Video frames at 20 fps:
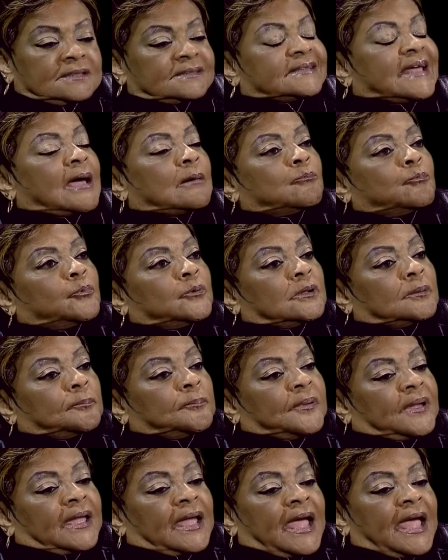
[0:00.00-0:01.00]
that will
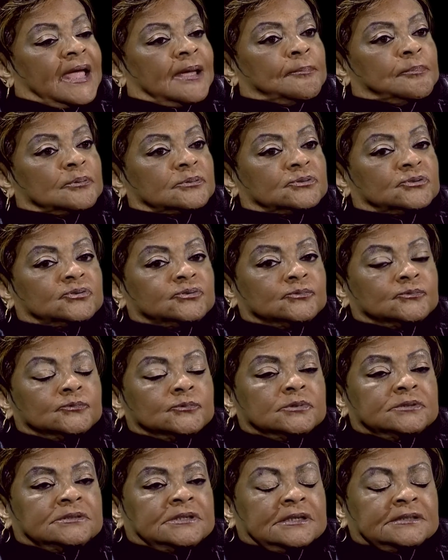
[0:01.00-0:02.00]
be able
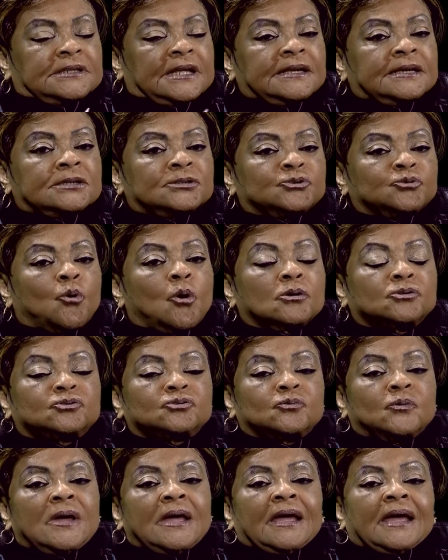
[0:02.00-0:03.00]
to, that they can talk
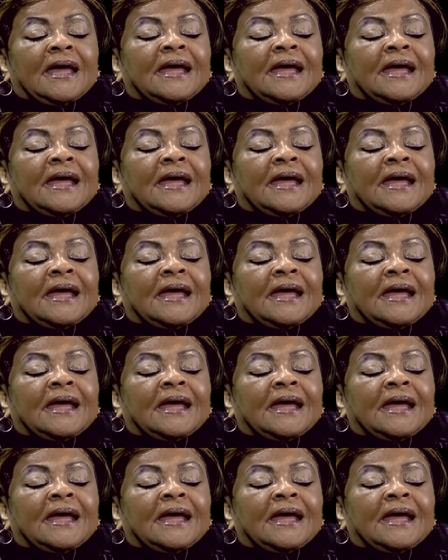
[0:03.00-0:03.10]
to,